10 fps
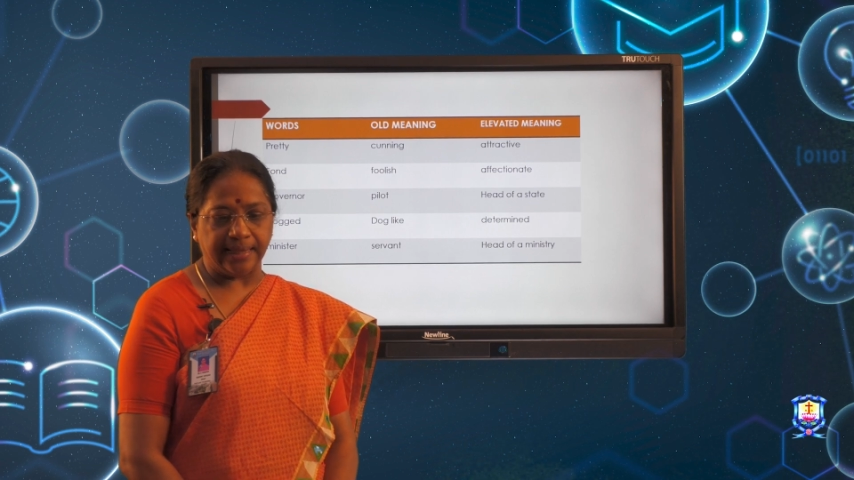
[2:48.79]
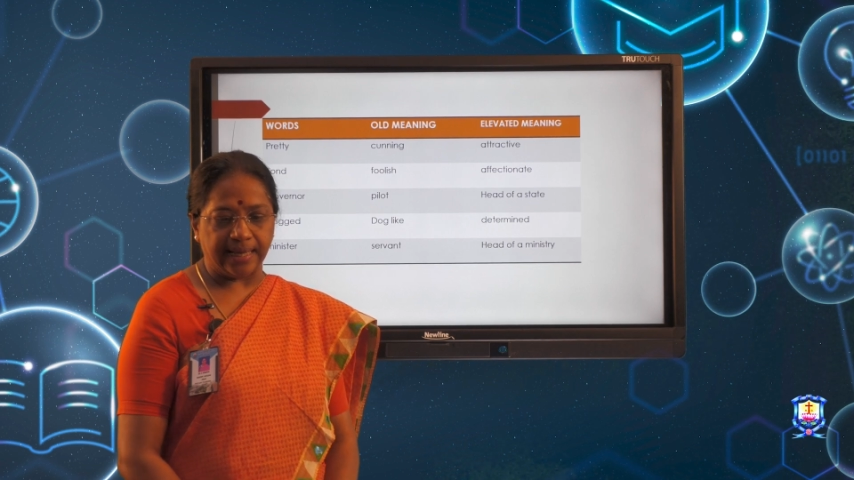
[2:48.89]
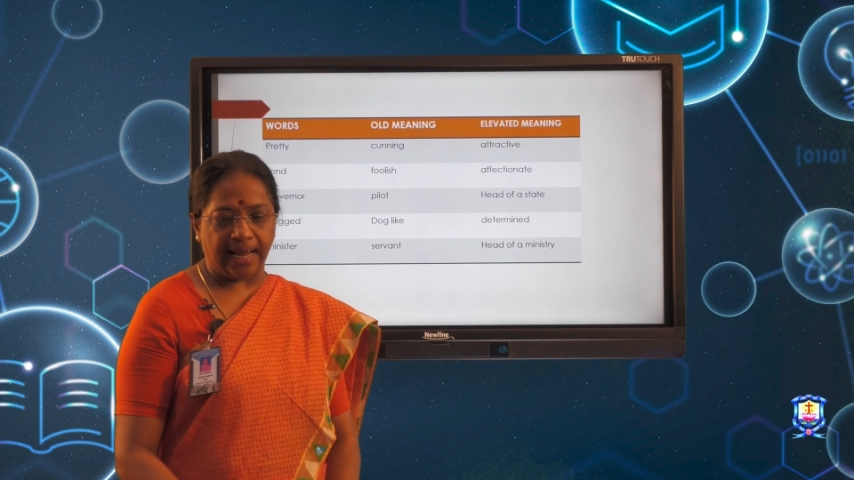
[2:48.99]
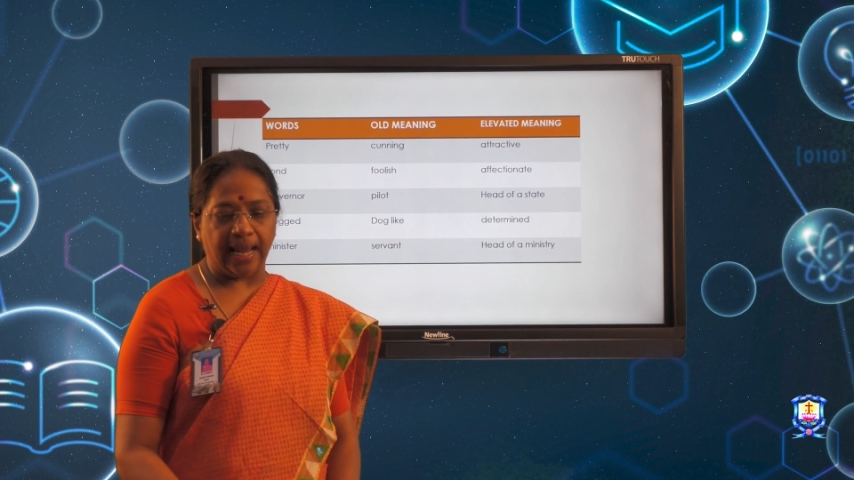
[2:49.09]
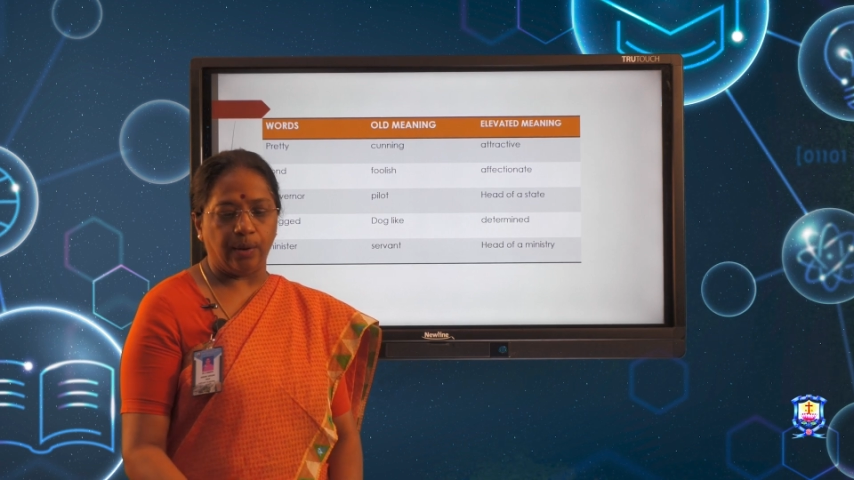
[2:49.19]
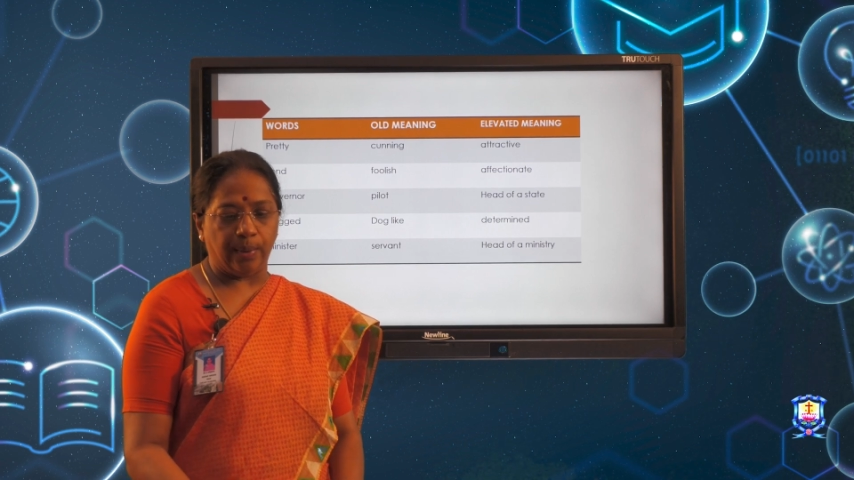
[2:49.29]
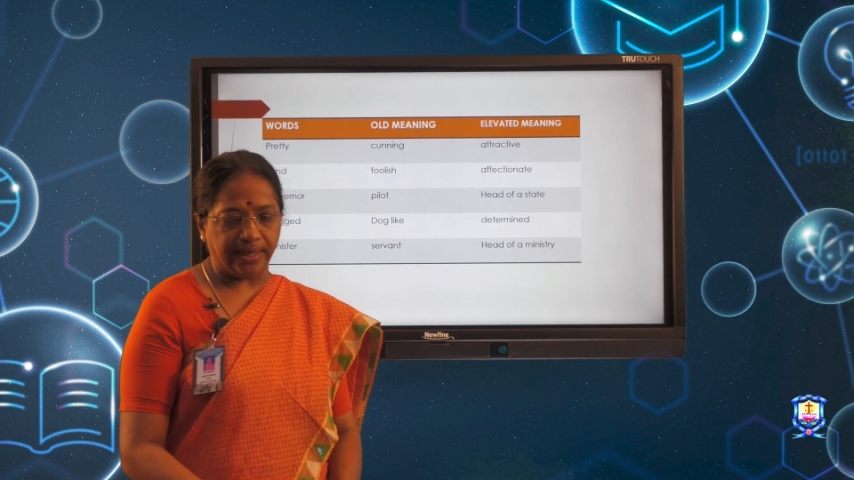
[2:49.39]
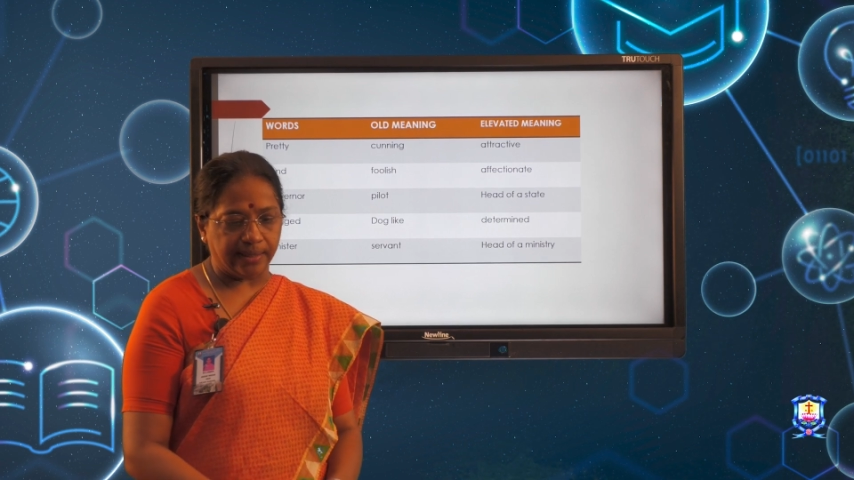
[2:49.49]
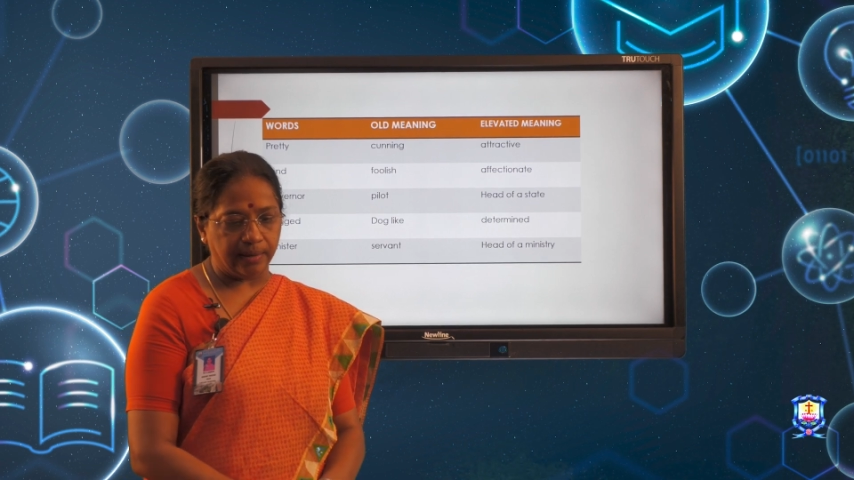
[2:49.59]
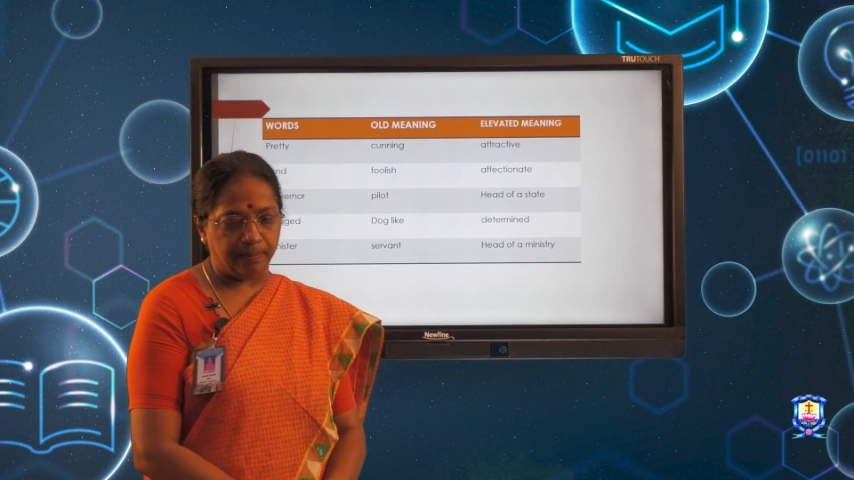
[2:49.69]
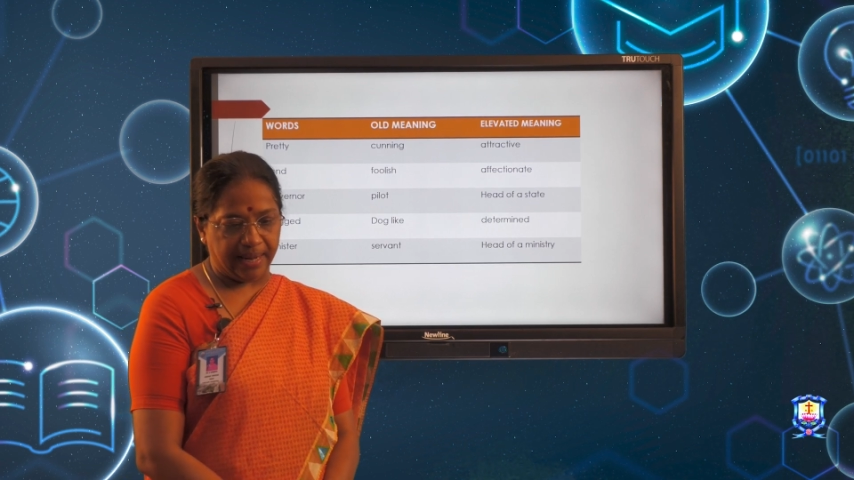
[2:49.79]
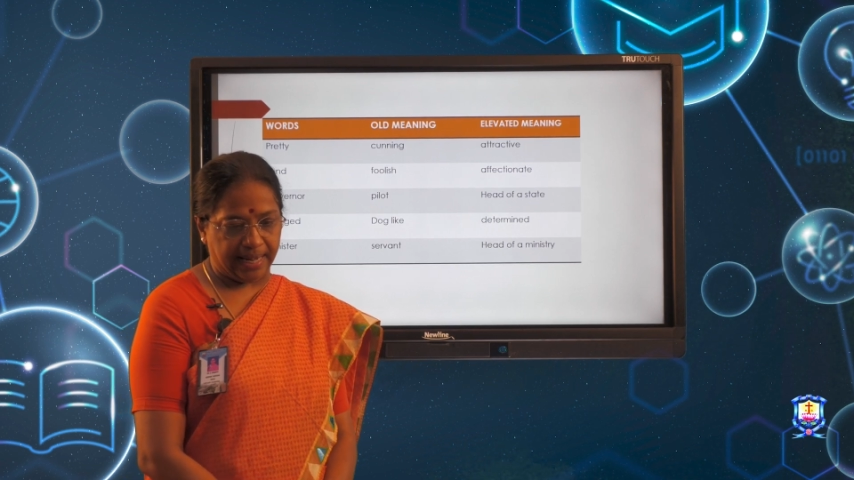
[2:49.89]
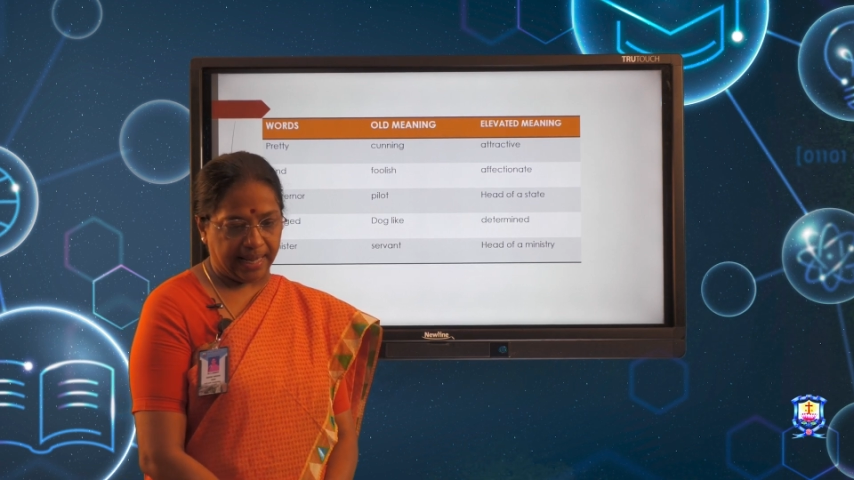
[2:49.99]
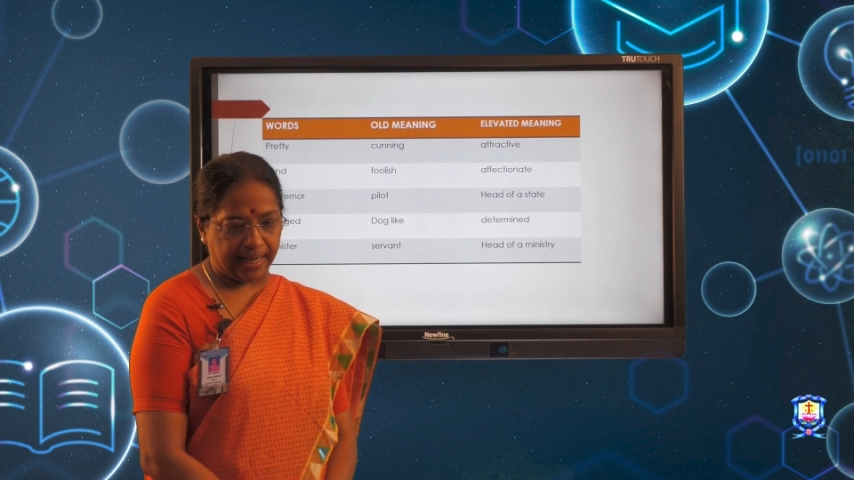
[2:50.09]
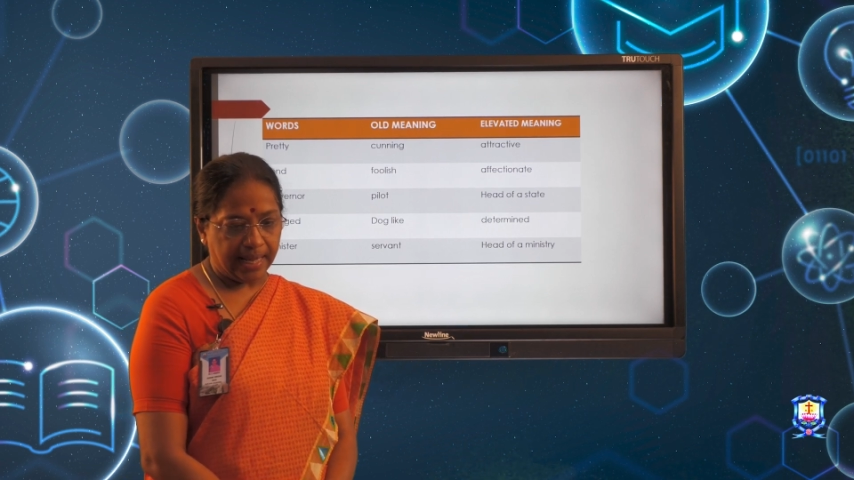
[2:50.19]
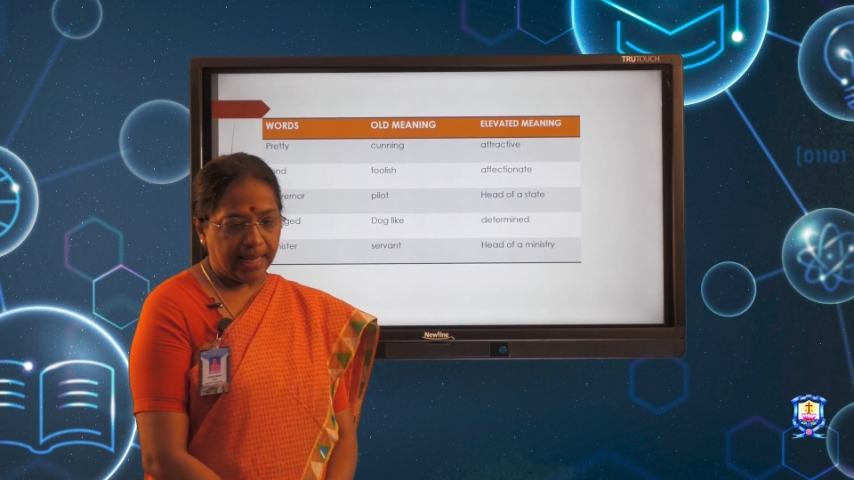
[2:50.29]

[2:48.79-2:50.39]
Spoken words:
the elevated meaning.